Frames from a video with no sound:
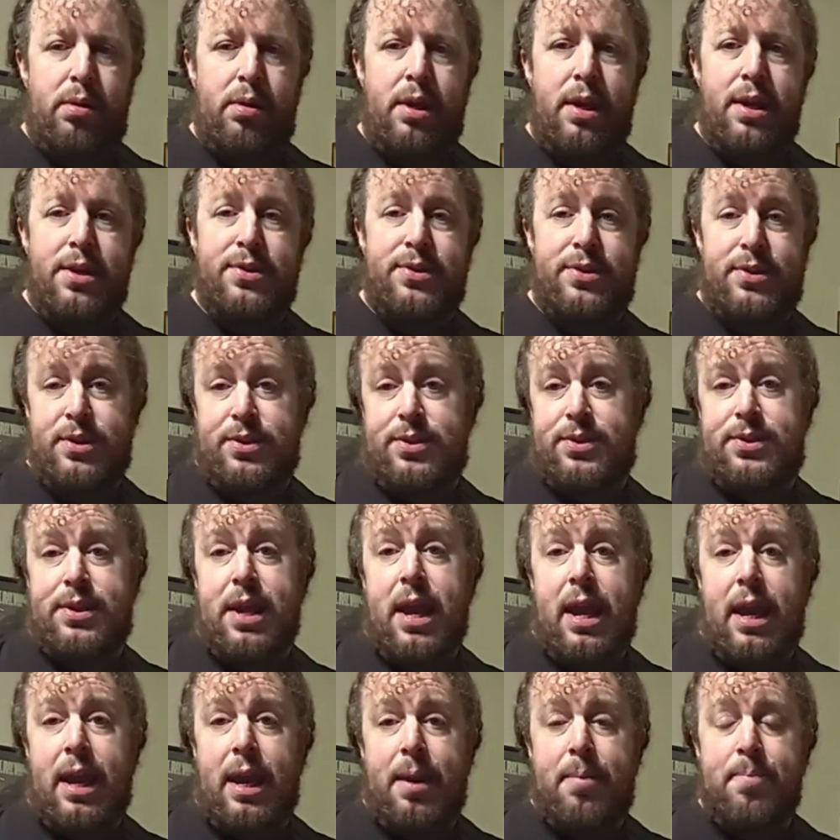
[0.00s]
is the
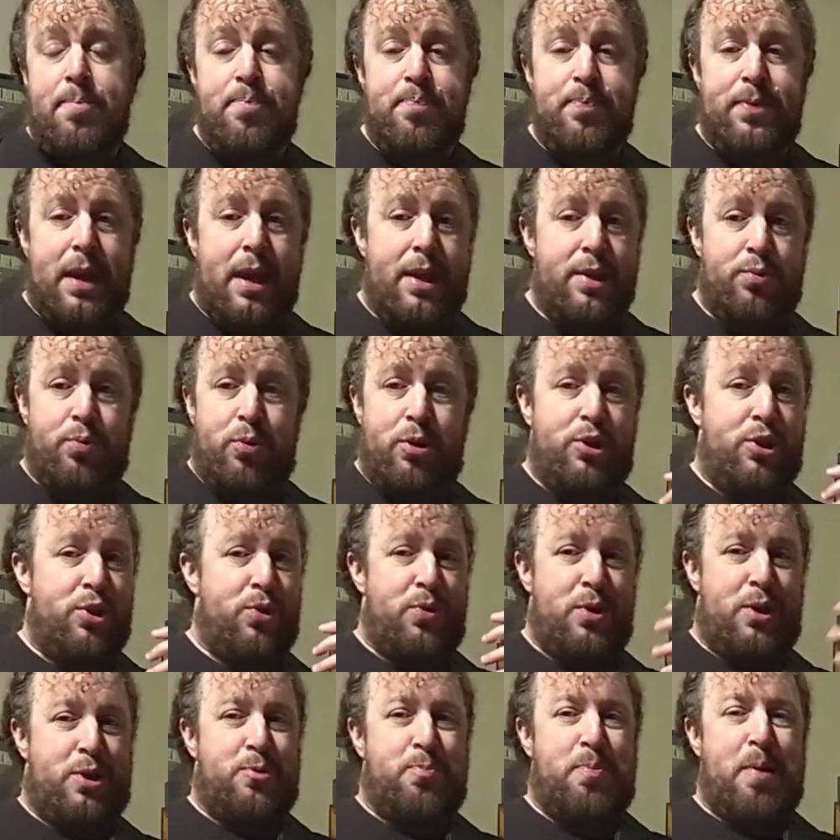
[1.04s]
same as what
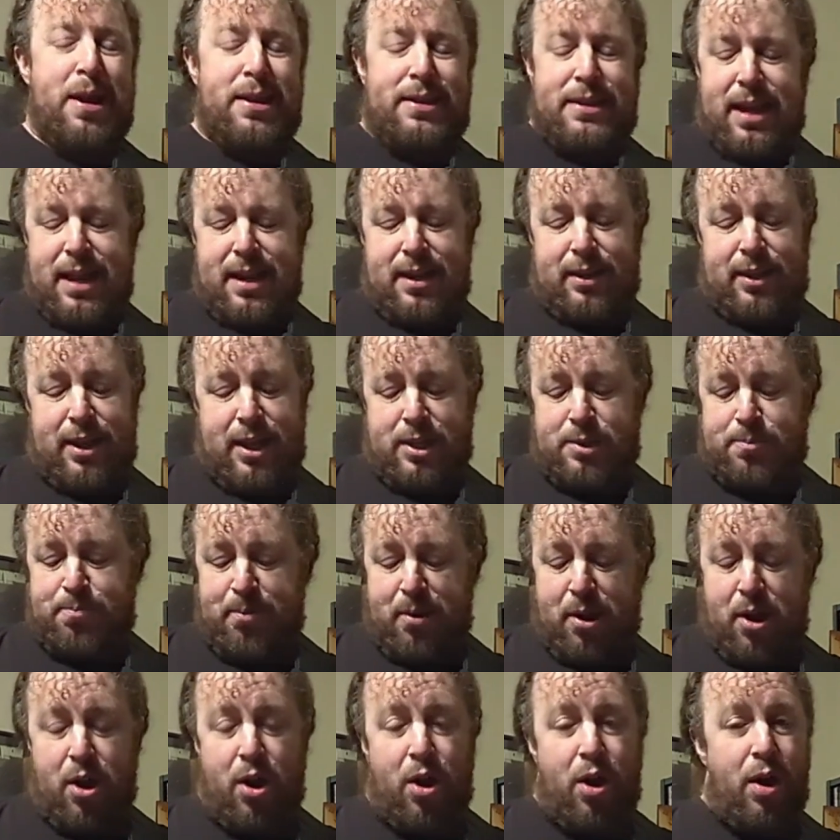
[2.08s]
you'd expect on a Les
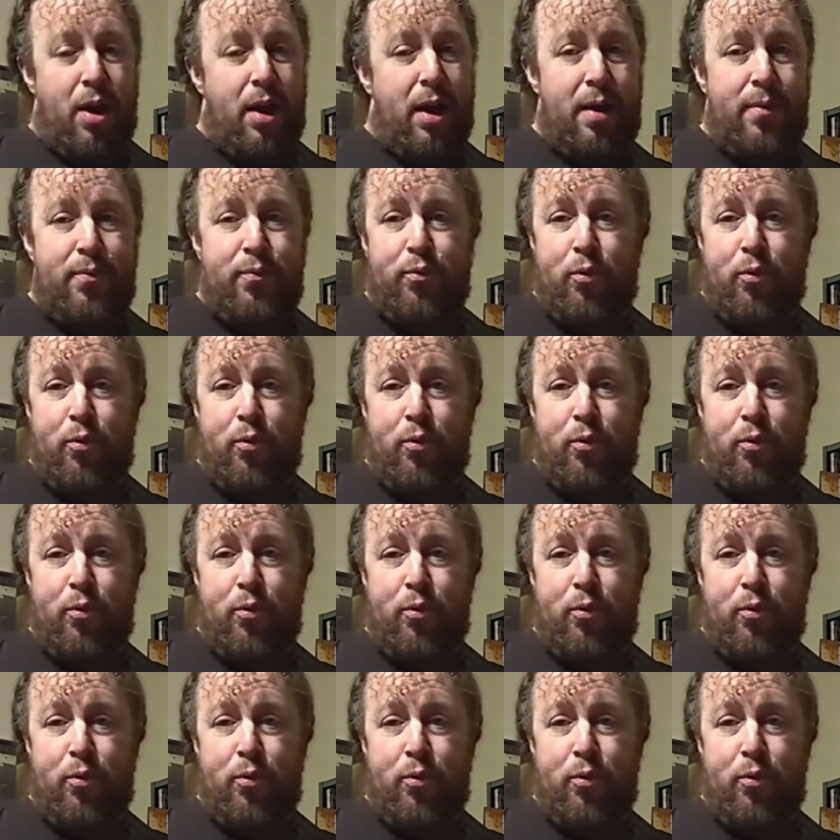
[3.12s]
Paul.